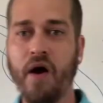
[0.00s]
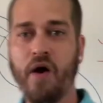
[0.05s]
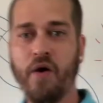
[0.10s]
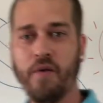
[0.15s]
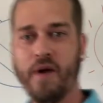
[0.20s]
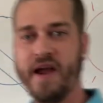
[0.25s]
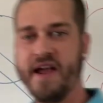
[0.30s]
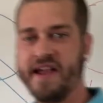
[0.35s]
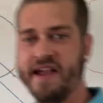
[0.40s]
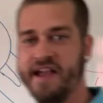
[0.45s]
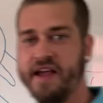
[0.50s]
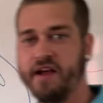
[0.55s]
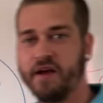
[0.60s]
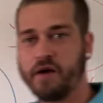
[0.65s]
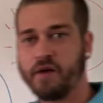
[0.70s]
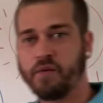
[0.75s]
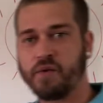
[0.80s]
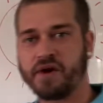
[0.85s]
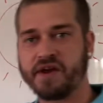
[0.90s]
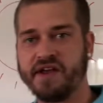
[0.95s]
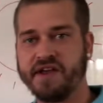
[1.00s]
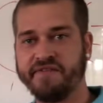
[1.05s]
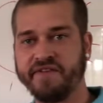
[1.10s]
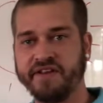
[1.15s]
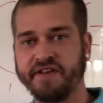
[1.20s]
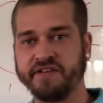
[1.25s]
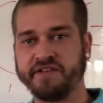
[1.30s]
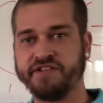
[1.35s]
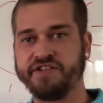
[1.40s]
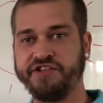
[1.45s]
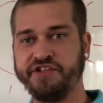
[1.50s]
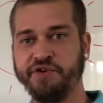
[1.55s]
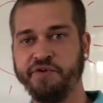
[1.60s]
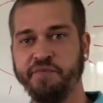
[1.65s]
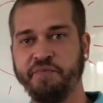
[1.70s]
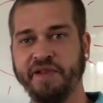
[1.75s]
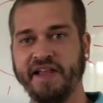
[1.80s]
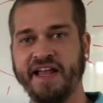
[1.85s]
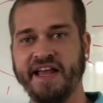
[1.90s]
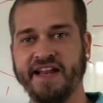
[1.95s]
Right here, we're given two
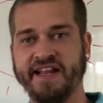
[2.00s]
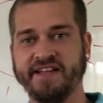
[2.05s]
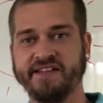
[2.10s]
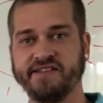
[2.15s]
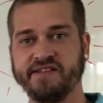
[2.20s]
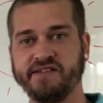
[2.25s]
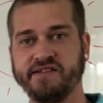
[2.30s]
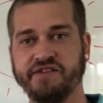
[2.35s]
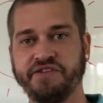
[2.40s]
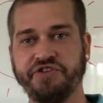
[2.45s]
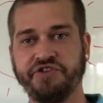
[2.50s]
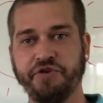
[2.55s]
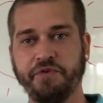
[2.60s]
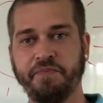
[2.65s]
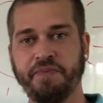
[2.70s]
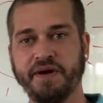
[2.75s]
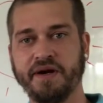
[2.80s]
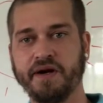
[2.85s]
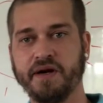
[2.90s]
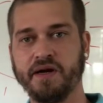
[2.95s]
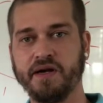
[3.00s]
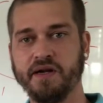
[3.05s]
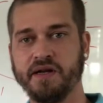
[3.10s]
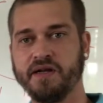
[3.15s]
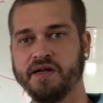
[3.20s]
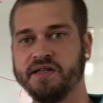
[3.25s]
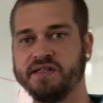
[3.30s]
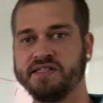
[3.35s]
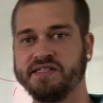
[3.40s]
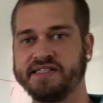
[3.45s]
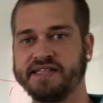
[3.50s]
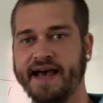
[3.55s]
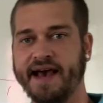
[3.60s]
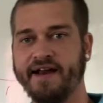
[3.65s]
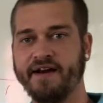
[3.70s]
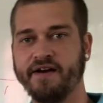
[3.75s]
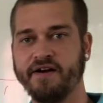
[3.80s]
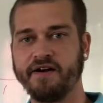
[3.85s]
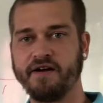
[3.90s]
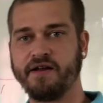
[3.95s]
planets, Jupiter and
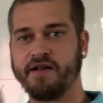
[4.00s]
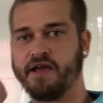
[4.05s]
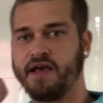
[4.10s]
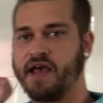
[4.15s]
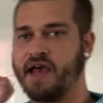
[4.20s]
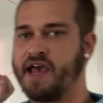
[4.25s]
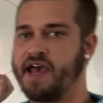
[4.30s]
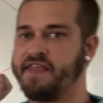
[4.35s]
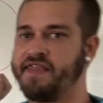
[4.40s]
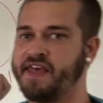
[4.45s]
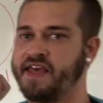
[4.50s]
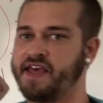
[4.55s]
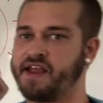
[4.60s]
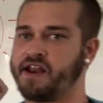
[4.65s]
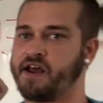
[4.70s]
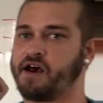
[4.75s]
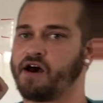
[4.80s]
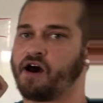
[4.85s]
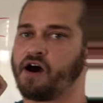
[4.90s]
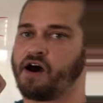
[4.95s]
Saturn, and then